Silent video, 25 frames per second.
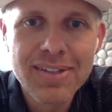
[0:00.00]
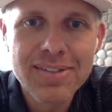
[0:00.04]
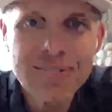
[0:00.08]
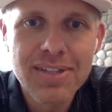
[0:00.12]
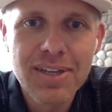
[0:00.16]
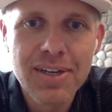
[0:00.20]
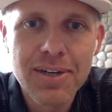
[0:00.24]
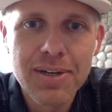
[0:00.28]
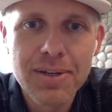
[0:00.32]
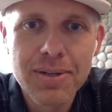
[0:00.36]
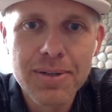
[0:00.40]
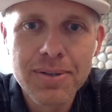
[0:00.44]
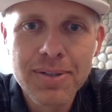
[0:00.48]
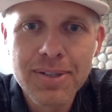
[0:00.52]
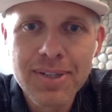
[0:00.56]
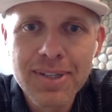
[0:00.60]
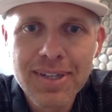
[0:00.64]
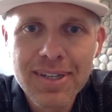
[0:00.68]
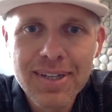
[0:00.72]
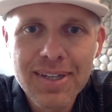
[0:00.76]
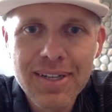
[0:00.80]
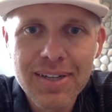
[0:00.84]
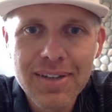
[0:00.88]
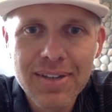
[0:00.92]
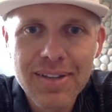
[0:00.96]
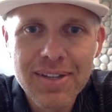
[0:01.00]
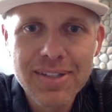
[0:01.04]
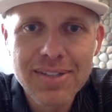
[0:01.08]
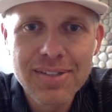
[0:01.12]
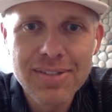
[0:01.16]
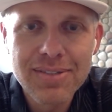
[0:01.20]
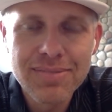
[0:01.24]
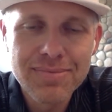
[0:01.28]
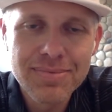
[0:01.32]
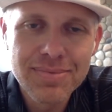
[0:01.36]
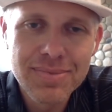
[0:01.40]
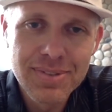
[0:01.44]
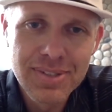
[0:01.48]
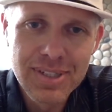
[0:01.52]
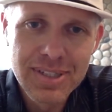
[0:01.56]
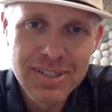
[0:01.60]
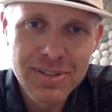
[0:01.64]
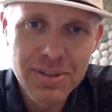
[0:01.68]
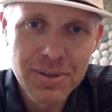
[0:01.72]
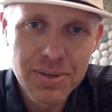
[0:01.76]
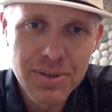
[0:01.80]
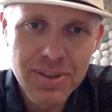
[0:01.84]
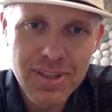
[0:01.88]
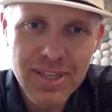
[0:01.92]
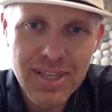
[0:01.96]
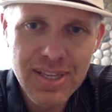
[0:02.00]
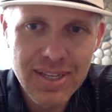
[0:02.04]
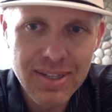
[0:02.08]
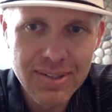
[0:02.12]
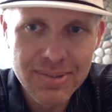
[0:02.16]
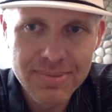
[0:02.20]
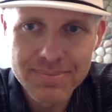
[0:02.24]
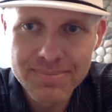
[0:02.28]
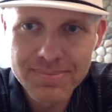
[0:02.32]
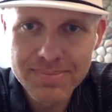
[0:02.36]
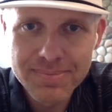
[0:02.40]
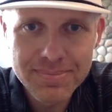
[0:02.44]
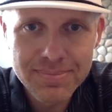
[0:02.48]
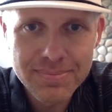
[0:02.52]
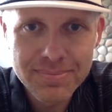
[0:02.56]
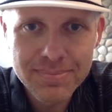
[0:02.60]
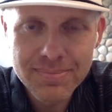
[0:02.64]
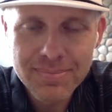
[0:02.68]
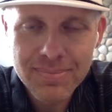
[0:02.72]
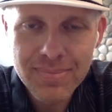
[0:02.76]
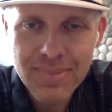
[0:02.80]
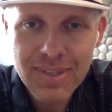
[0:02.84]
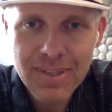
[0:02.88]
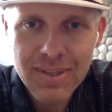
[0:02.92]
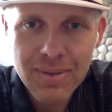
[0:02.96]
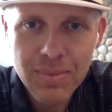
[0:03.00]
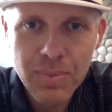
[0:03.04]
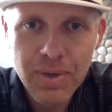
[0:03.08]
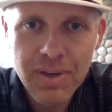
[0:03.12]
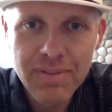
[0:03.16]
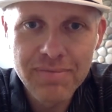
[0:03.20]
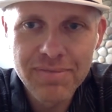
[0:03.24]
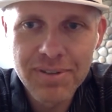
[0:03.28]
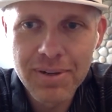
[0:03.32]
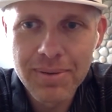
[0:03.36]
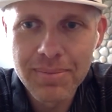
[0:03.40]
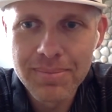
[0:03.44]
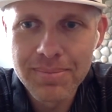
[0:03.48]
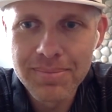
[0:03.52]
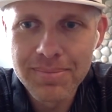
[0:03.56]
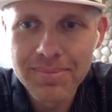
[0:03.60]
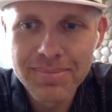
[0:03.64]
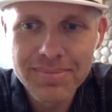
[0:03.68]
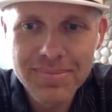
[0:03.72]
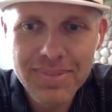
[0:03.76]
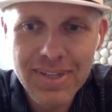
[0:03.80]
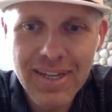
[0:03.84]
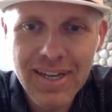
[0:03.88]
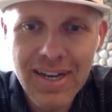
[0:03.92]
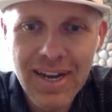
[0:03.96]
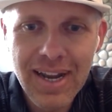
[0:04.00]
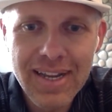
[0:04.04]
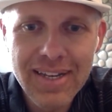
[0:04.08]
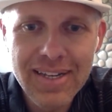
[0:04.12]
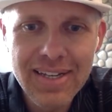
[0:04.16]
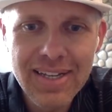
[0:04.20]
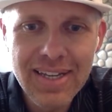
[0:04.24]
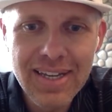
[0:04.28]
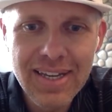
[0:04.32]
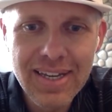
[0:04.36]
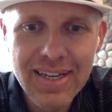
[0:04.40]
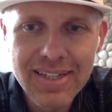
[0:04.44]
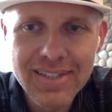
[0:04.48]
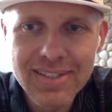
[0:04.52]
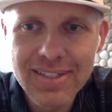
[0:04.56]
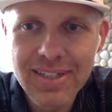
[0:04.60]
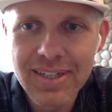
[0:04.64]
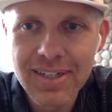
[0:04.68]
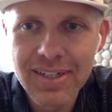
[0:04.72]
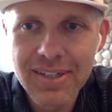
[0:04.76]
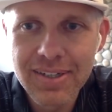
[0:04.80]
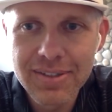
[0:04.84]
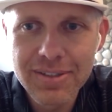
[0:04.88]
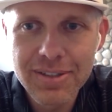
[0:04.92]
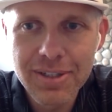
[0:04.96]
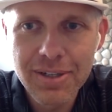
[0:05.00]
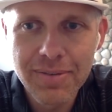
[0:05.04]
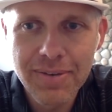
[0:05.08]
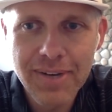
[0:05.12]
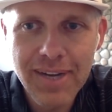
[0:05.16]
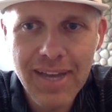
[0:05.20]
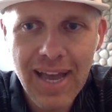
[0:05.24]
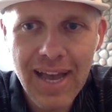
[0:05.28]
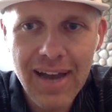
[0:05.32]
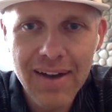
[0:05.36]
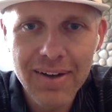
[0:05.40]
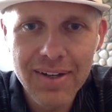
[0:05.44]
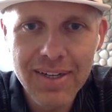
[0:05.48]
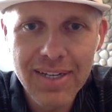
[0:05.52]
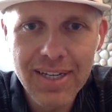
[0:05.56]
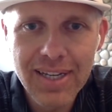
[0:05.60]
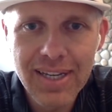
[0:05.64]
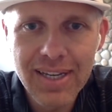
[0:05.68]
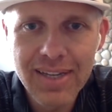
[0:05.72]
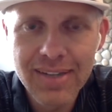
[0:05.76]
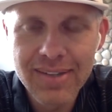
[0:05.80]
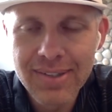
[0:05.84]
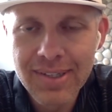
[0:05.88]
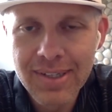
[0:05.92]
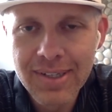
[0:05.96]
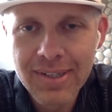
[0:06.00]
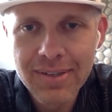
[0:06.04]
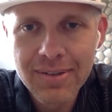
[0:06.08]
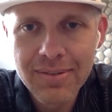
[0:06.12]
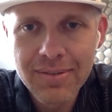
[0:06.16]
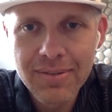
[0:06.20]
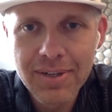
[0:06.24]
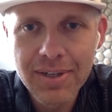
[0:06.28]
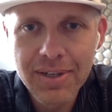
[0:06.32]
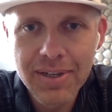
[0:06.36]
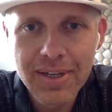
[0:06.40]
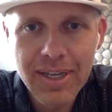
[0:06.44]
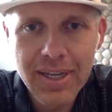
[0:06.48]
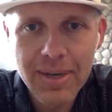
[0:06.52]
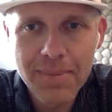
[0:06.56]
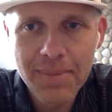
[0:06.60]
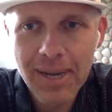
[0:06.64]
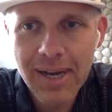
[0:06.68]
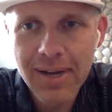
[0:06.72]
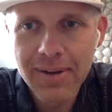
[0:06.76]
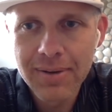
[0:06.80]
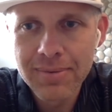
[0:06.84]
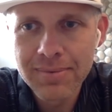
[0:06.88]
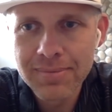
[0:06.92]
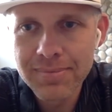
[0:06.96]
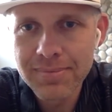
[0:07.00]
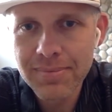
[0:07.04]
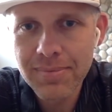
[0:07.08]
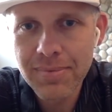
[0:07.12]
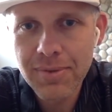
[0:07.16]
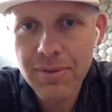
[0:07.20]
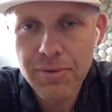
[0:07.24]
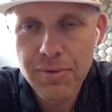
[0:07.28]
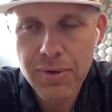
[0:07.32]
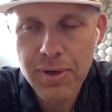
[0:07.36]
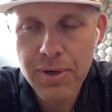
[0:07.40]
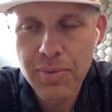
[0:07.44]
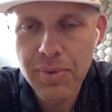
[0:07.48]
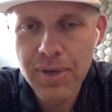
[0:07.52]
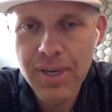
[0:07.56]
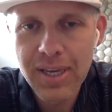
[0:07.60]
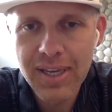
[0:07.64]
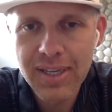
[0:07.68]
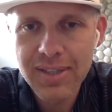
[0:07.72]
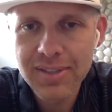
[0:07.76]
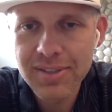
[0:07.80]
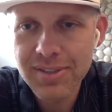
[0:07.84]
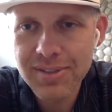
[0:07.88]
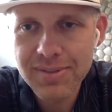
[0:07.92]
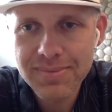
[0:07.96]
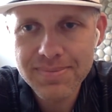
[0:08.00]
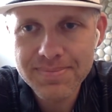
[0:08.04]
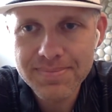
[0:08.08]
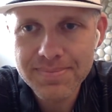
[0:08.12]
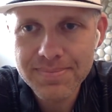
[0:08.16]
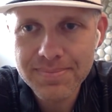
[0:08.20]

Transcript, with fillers: So you know this this whole thing went from an idea to to reality really in about three weeks.